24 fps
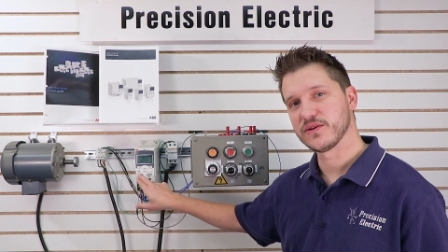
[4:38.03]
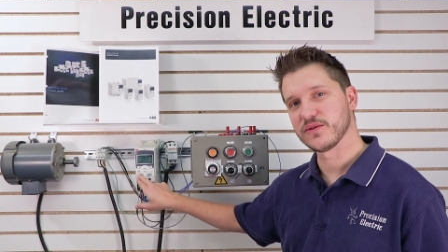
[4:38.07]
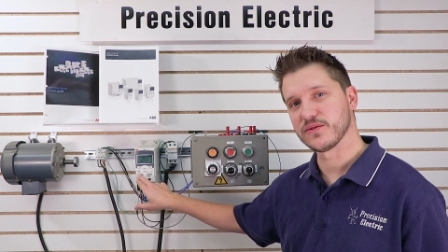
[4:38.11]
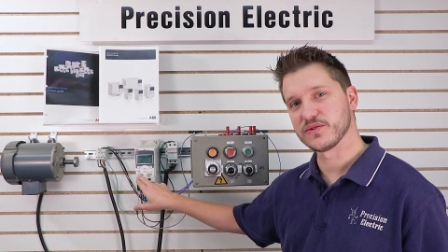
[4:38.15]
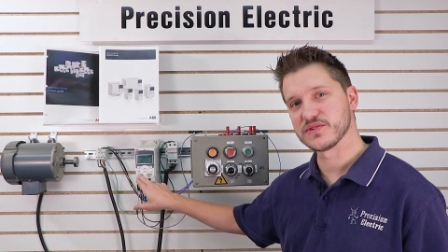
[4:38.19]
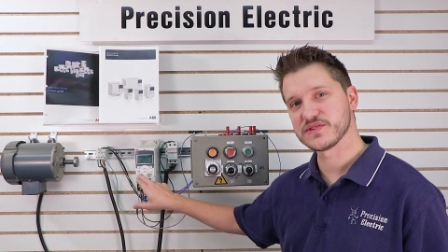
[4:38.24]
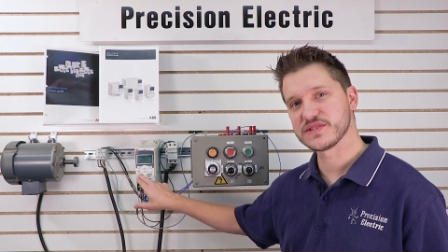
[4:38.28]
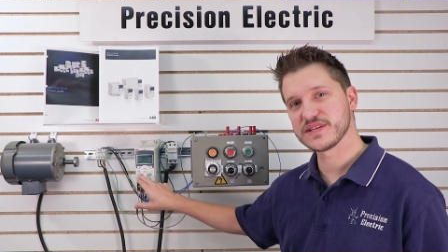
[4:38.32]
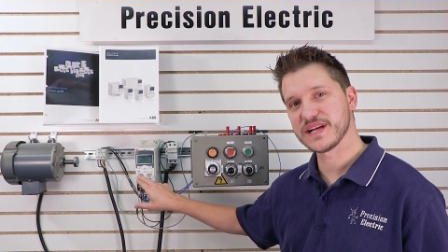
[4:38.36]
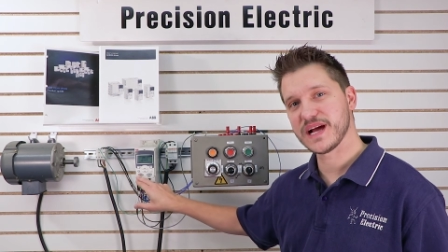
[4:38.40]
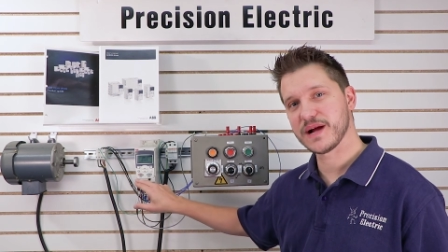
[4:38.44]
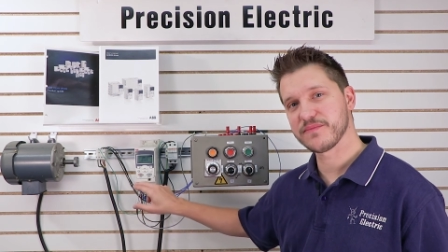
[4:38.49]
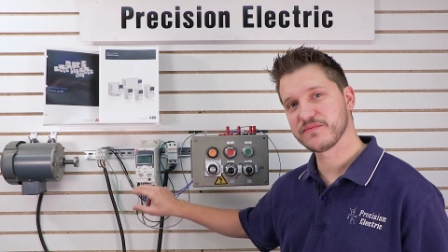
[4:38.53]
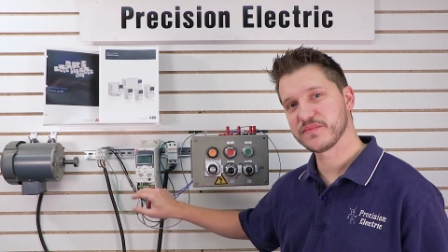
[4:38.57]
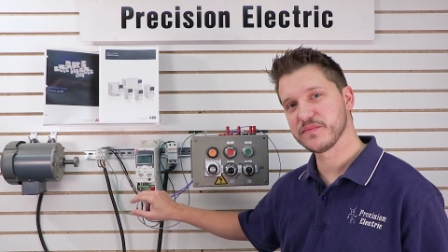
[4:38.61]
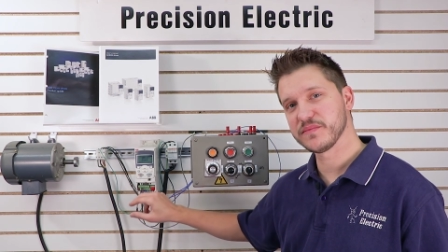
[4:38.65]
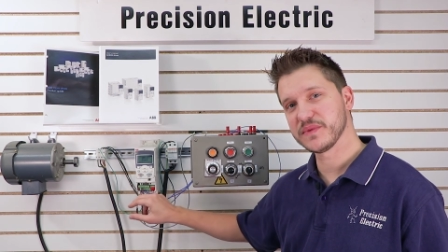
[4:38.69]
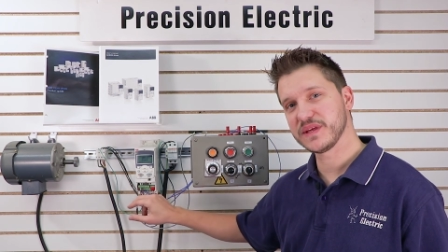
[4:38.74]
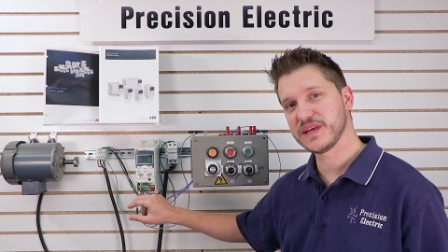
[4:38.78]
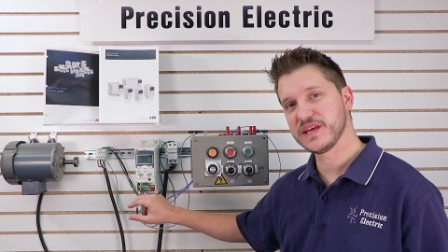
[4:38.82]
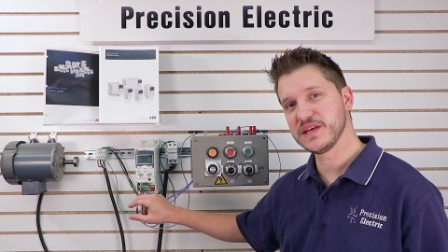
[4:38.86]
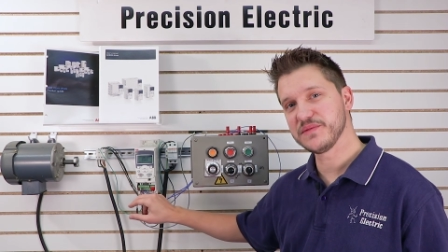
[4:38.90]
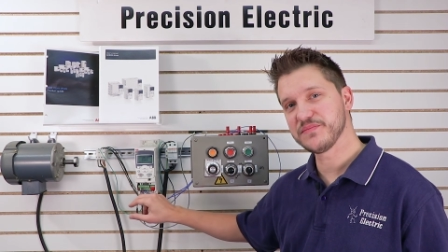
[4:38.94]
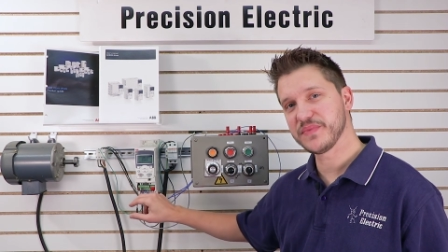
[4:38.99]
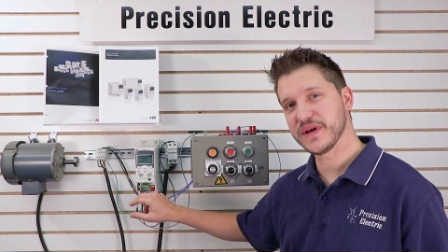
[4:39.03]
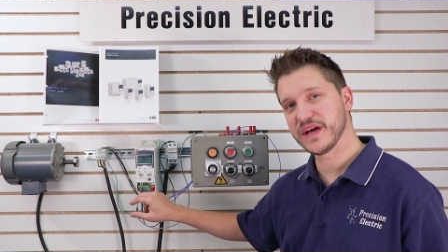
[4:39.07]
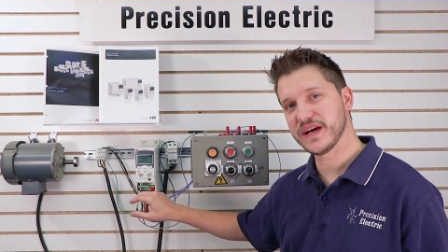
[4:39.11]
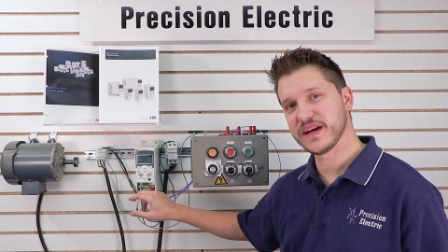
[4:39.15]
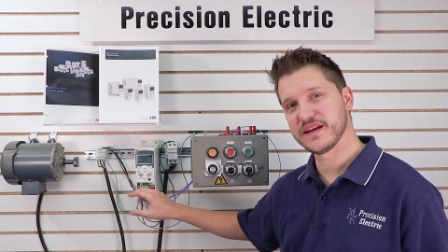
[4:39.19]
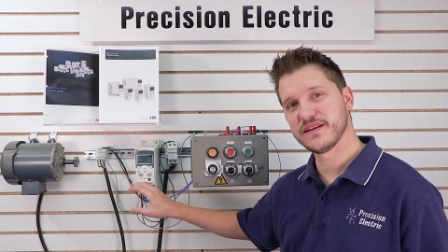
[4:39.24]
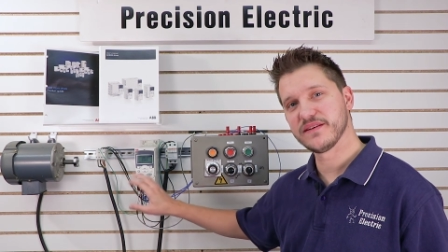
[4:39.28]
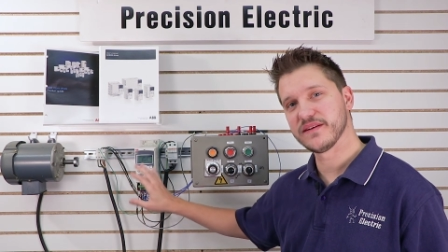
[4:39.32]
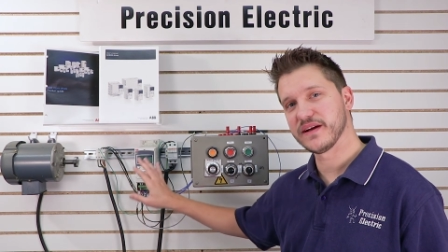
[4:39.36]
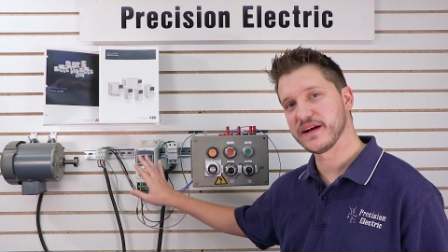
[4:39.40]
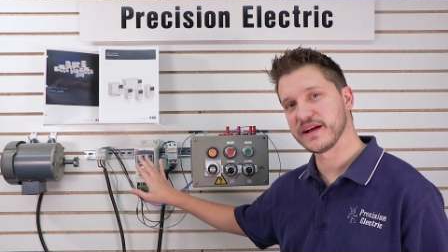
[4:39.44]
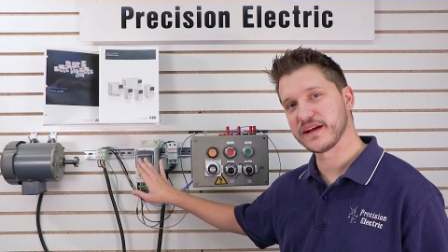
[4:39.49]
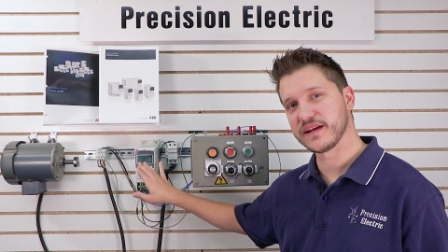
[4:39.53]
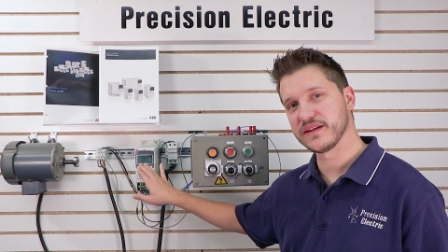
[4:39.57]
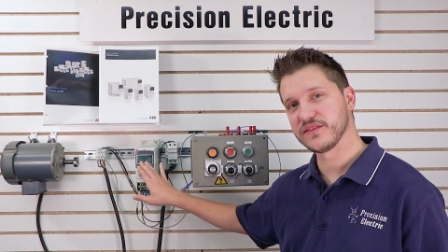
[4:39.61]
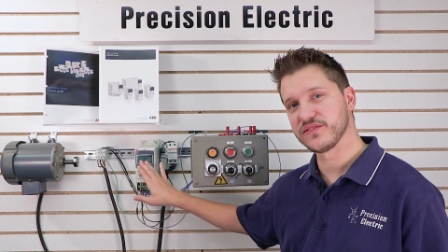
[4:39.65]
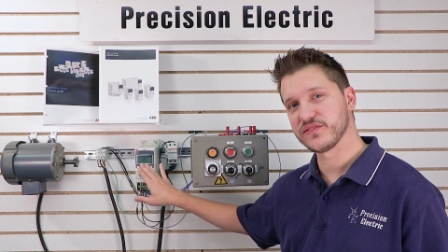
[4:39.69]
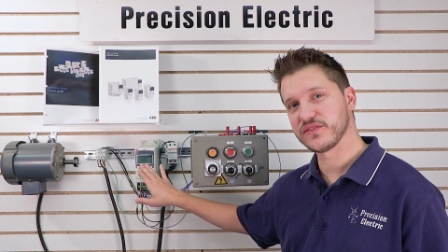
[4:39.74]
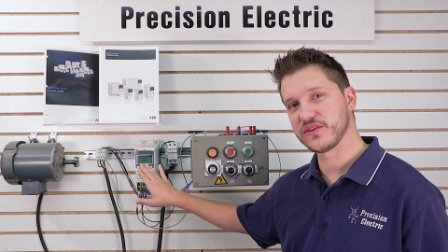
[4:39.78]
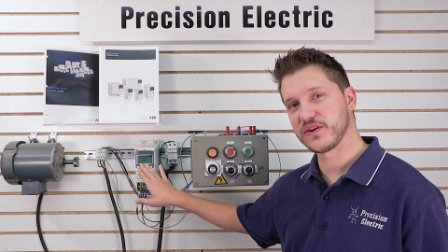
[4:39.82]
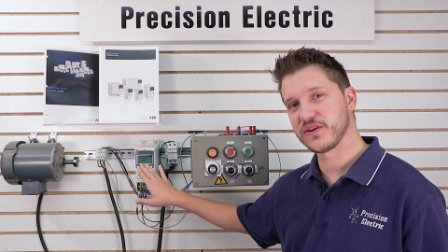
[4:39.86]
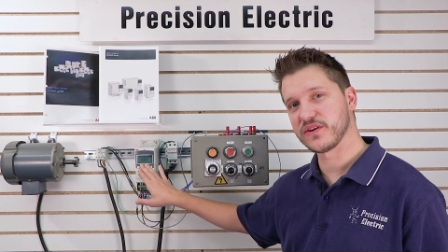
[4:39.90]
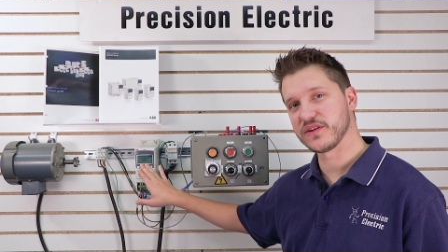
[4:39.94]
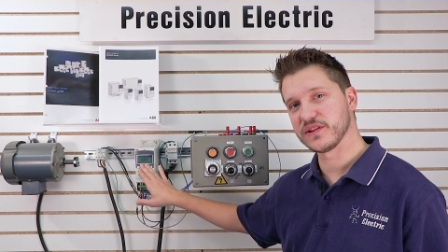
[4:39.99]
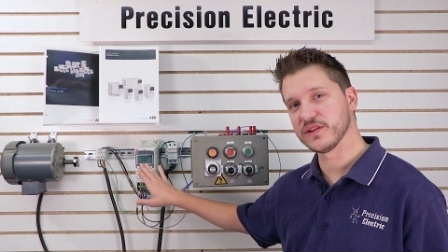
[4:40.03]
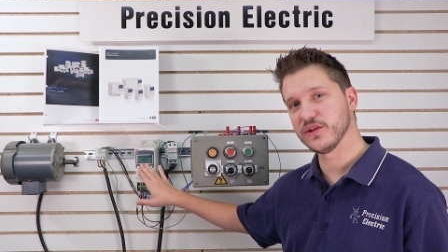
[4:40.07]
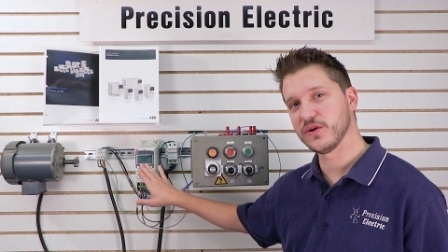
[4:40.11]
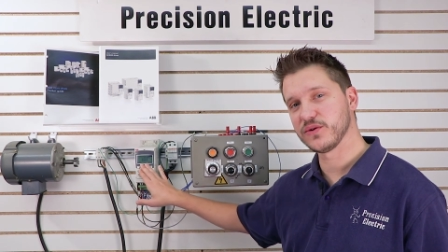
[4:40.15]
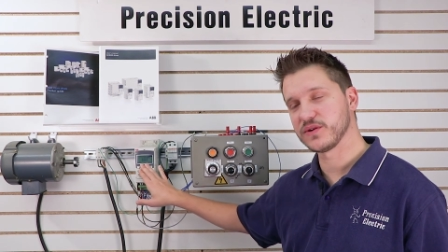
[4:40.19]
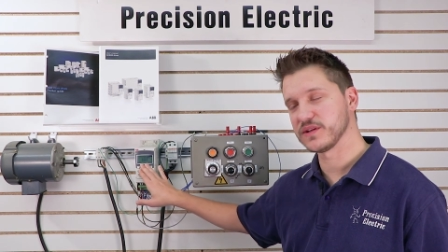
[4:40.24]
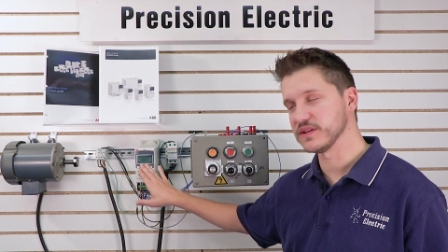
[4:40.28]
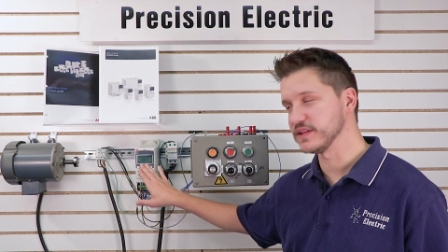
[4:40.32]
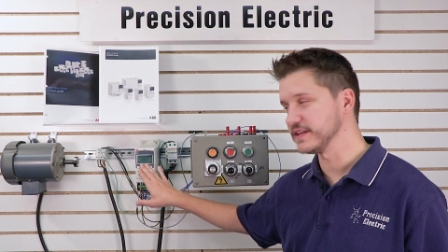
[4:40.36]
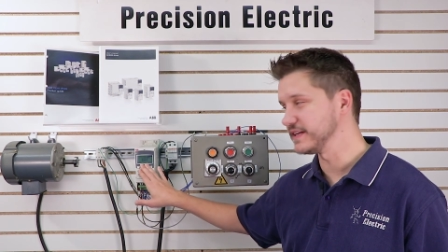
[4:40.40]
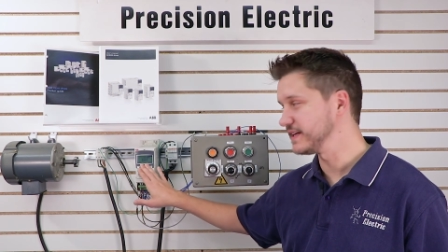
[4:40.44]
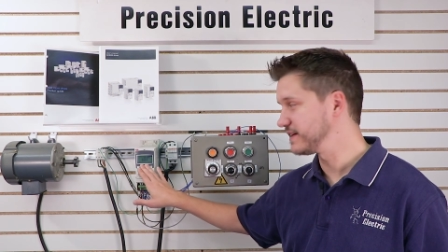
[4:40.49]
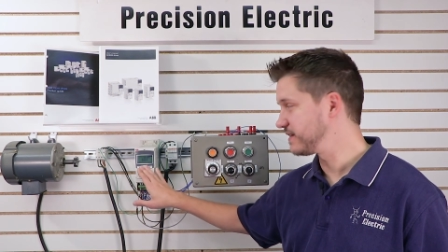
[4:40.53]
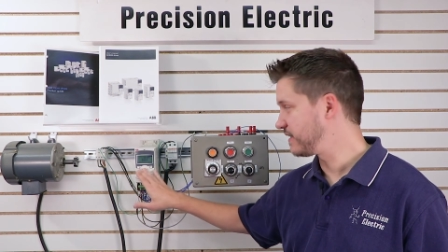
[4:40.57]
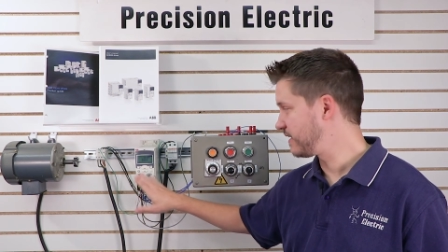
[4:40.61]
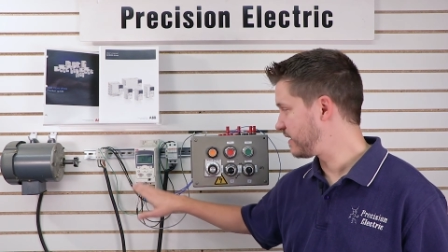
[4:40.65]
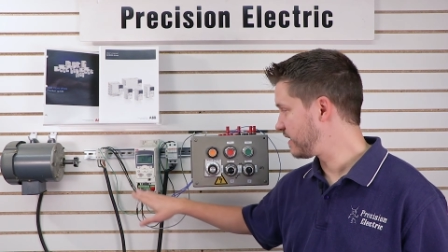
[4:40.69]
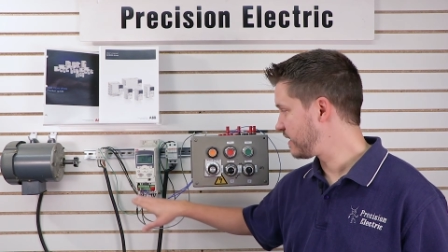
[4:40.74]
or stop from the keypad, I can start it locally.